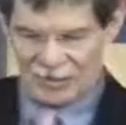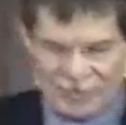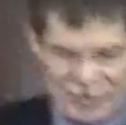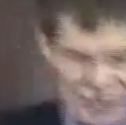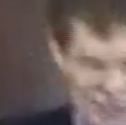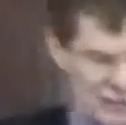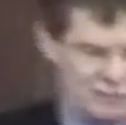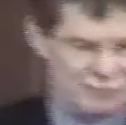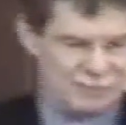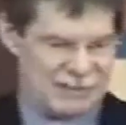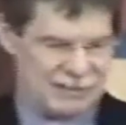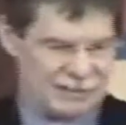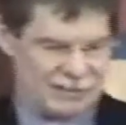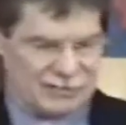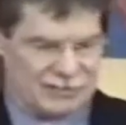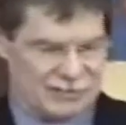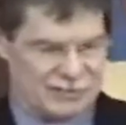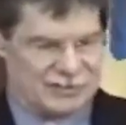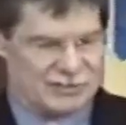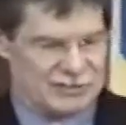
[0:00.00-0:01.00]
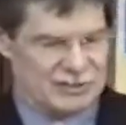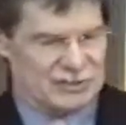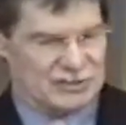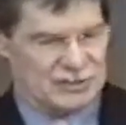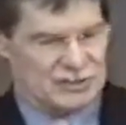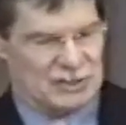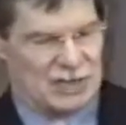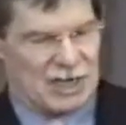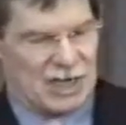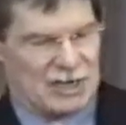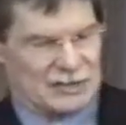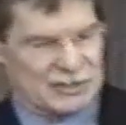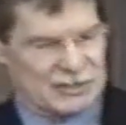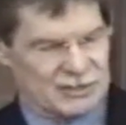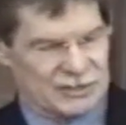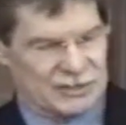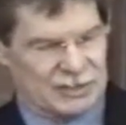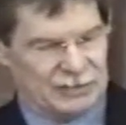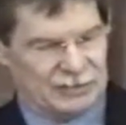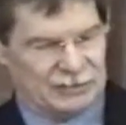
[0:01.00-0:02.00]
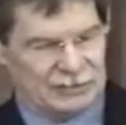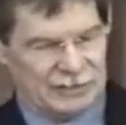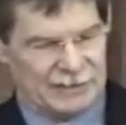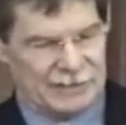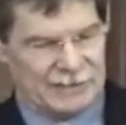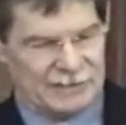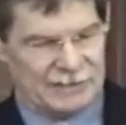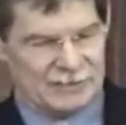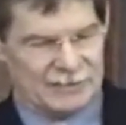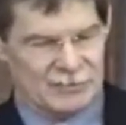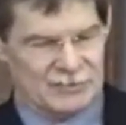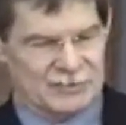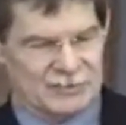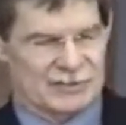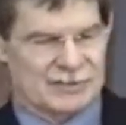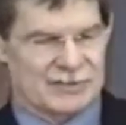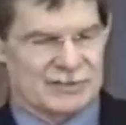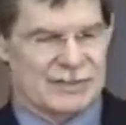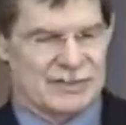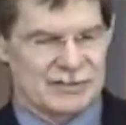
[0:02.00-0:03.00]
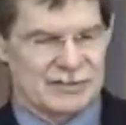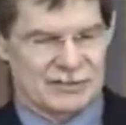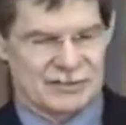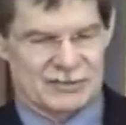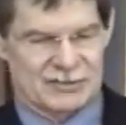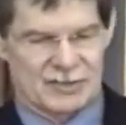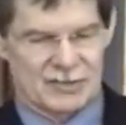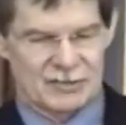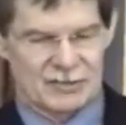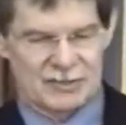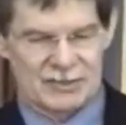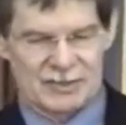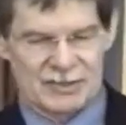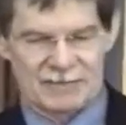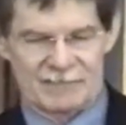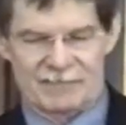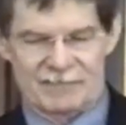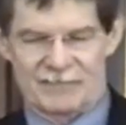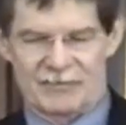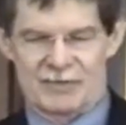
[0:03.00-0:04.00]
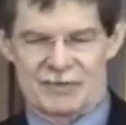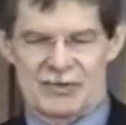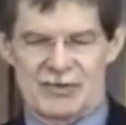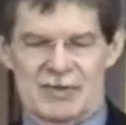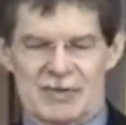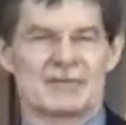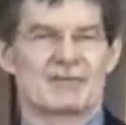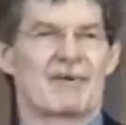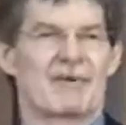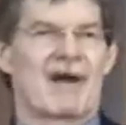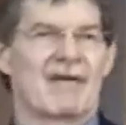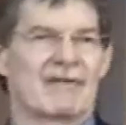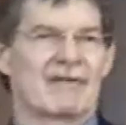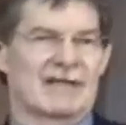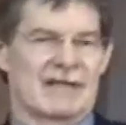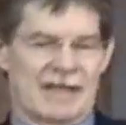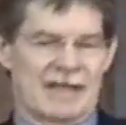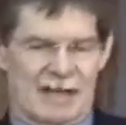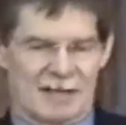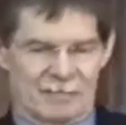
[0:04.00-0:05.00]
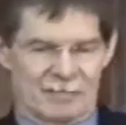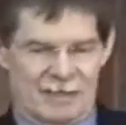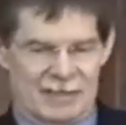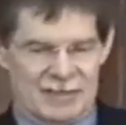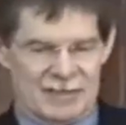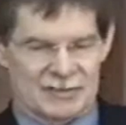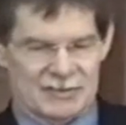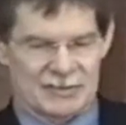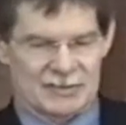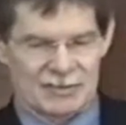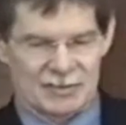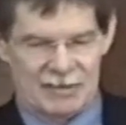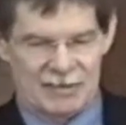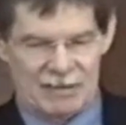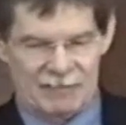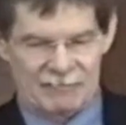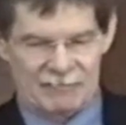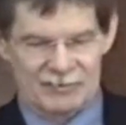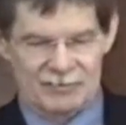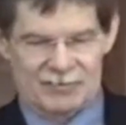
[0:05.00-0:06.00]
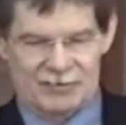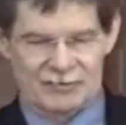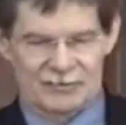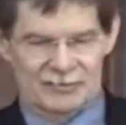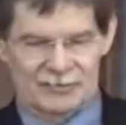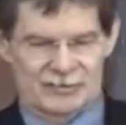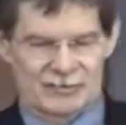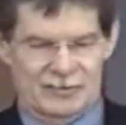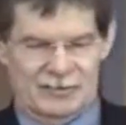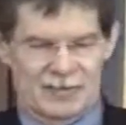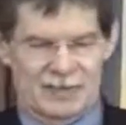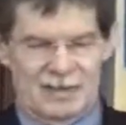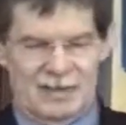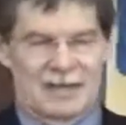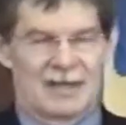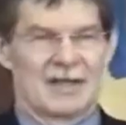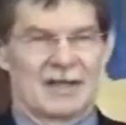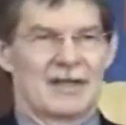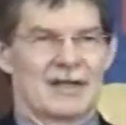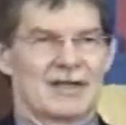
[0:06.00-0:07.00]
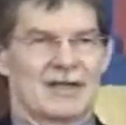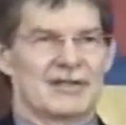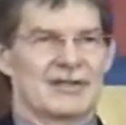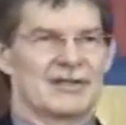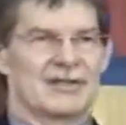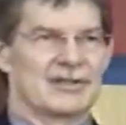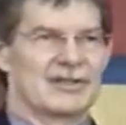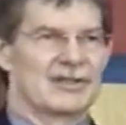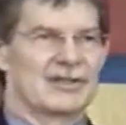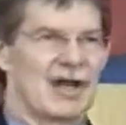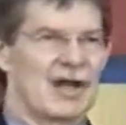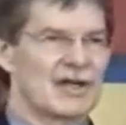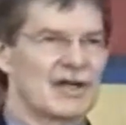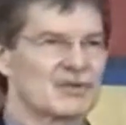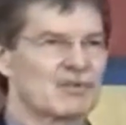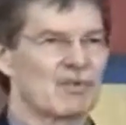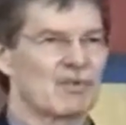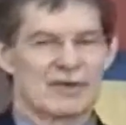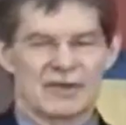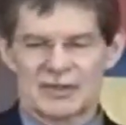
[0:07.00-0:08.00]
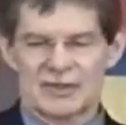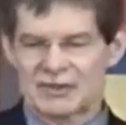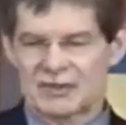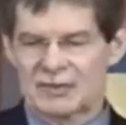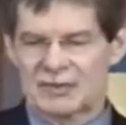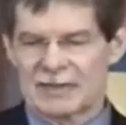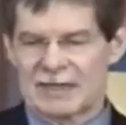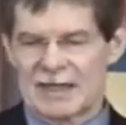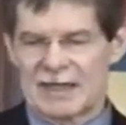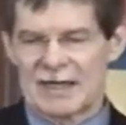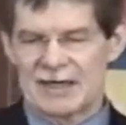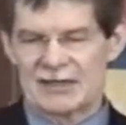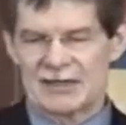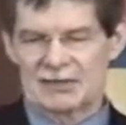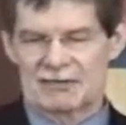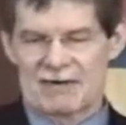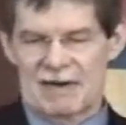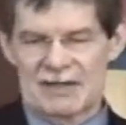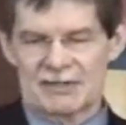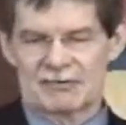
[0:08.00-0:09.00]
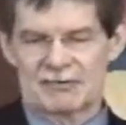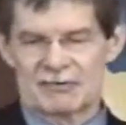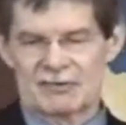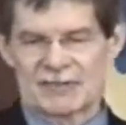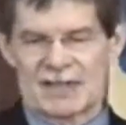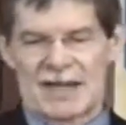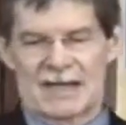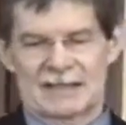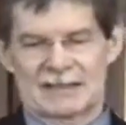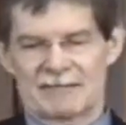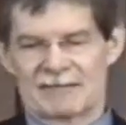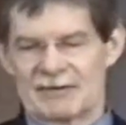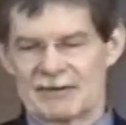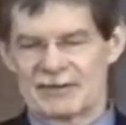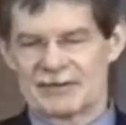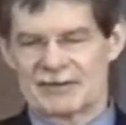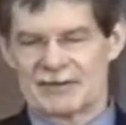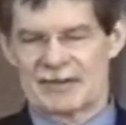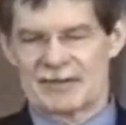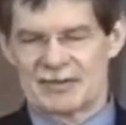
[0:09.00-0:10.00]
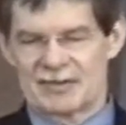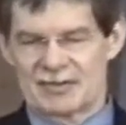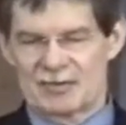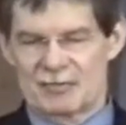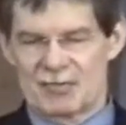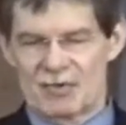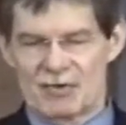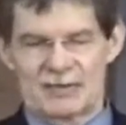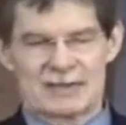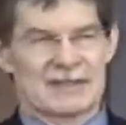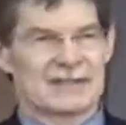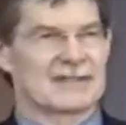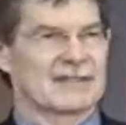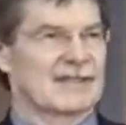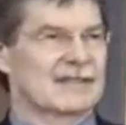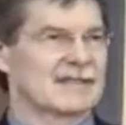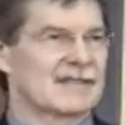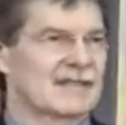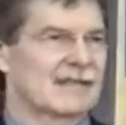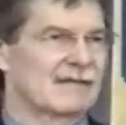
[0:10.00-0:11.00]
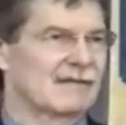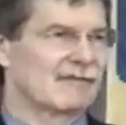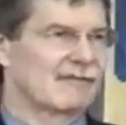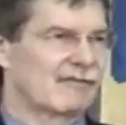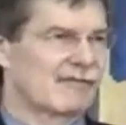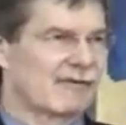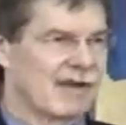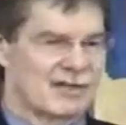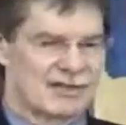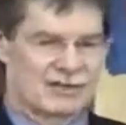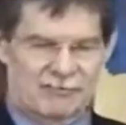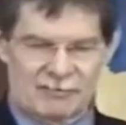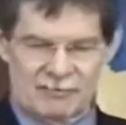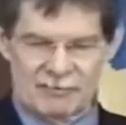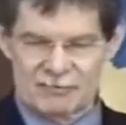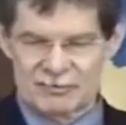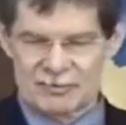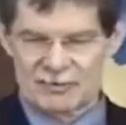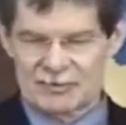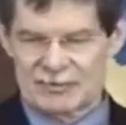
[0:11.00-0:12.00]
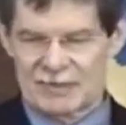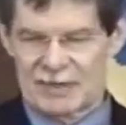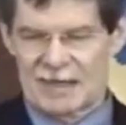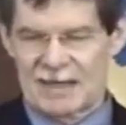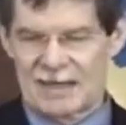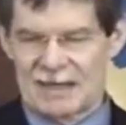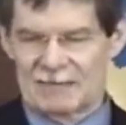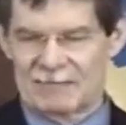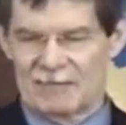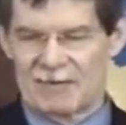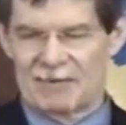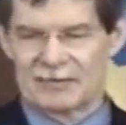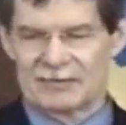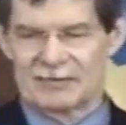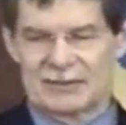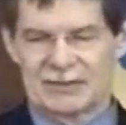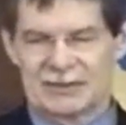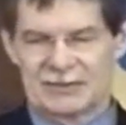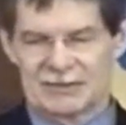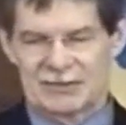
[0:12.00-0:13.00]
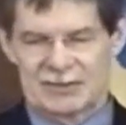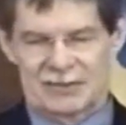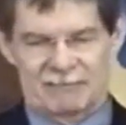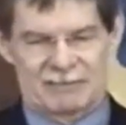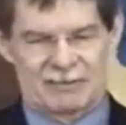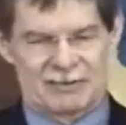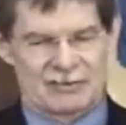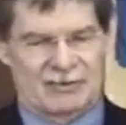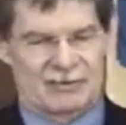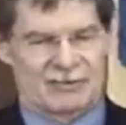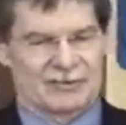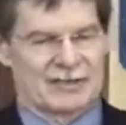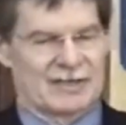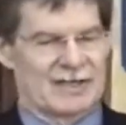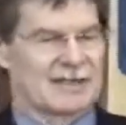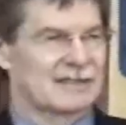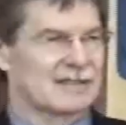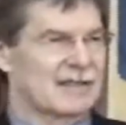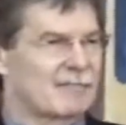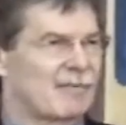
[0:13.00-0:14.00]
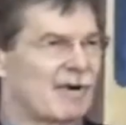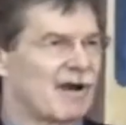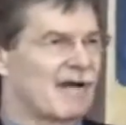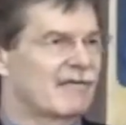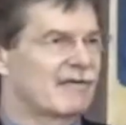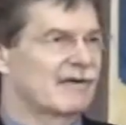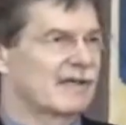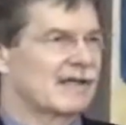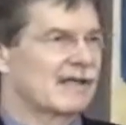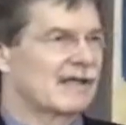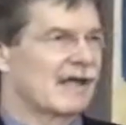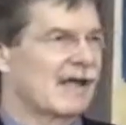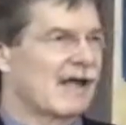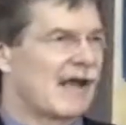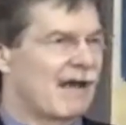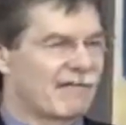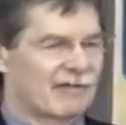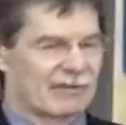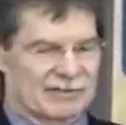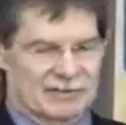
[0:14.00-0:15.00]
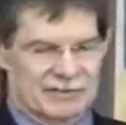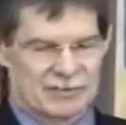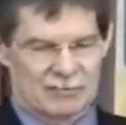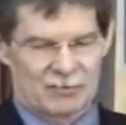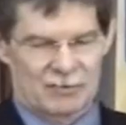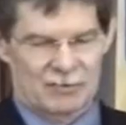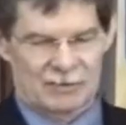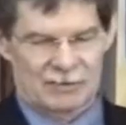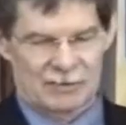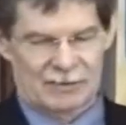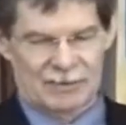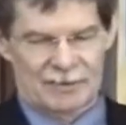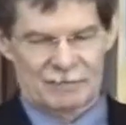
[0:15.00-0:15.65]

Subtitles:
Our next speaker is Jos Linn, who is the Senior Associate for U.S. Poverty Campaigns and Results. Jos works to engage grassroots activists and supports existing grassroots volunteers in Results anti-poverty advocacy work.